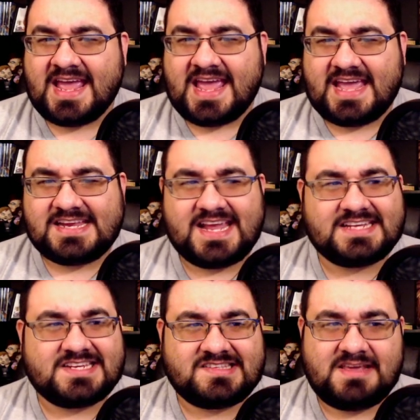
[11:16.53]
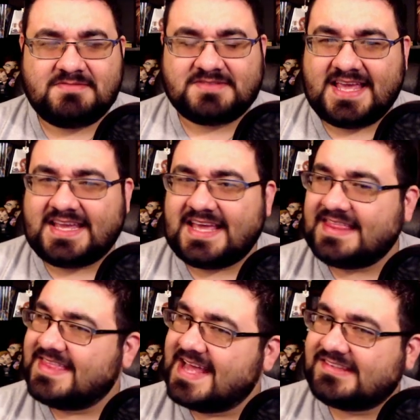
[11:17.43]
it just seems like
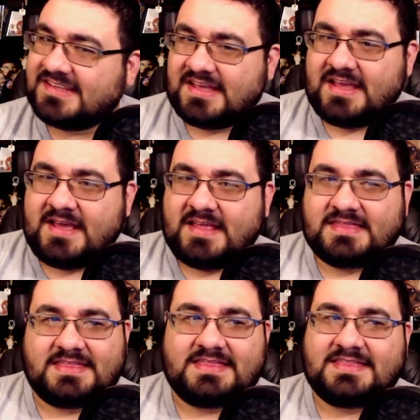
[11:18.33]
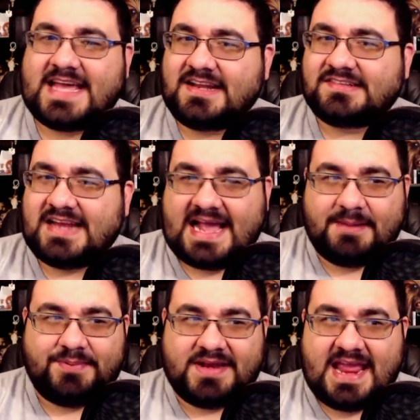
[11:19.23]
that doesn't
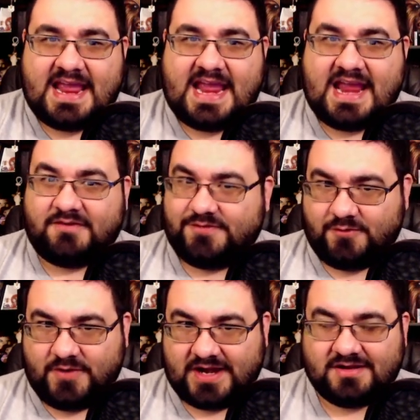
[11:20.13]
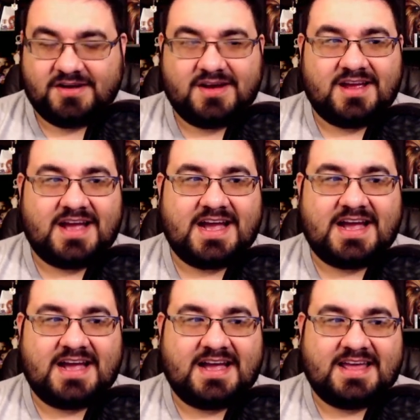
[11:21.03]
happen everywhere.
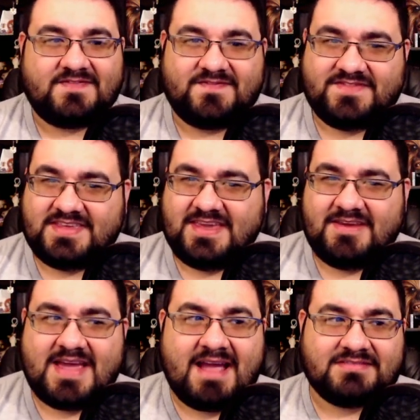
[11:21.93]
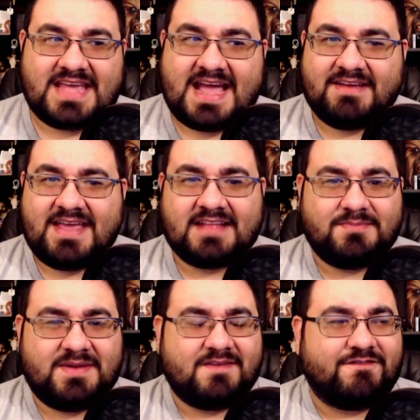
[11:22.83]
You have to
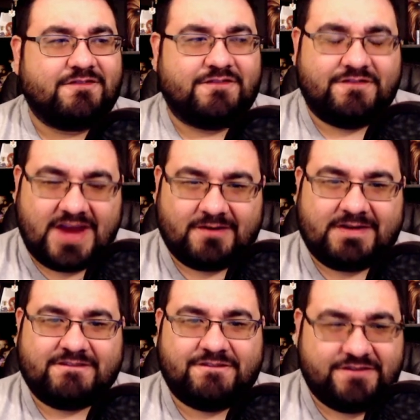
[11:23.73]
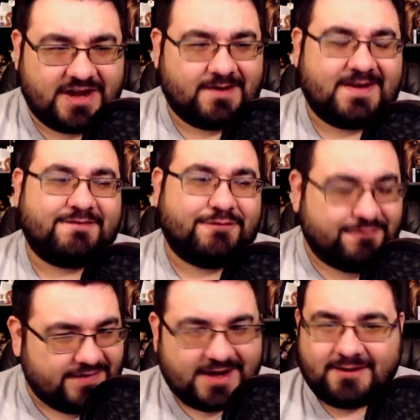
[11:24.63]
be a very, very,
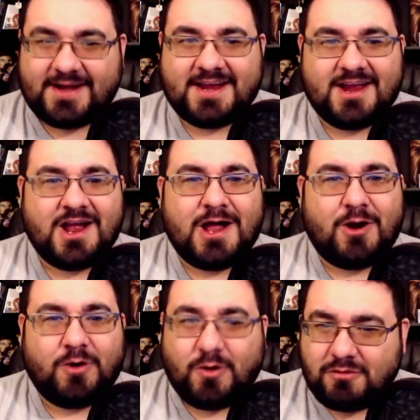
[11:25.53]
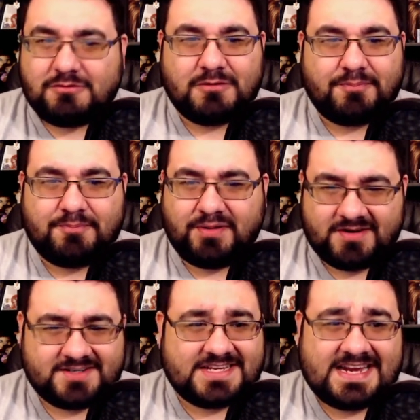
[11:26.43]
very horrible
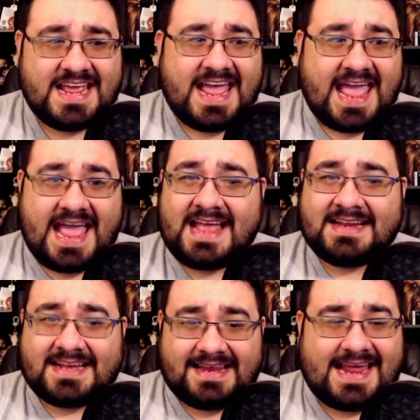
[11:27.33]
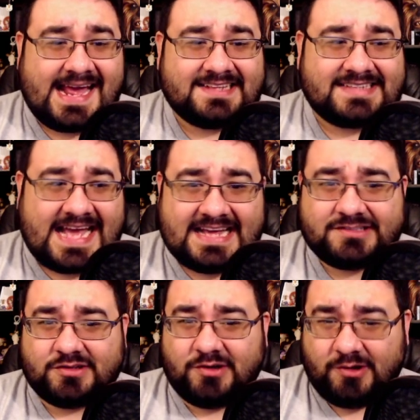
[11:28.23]
person and class as
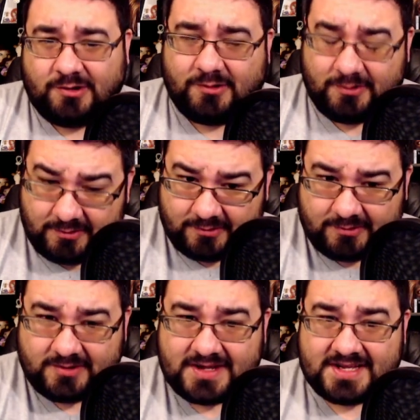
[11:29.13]
a whole